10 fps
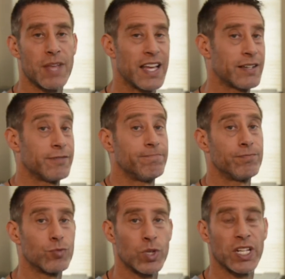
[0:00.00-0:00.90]
and
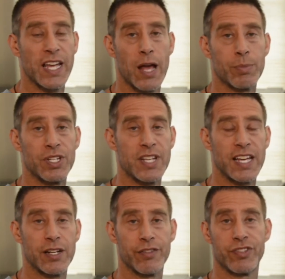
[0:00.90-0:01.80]
really help you
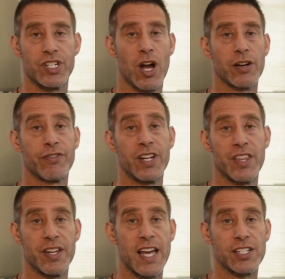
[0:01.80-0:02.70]
take your photography to
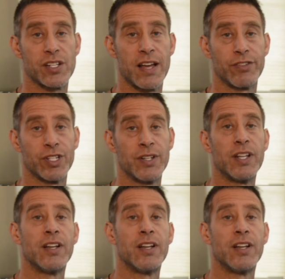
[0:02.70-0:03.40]
the next level.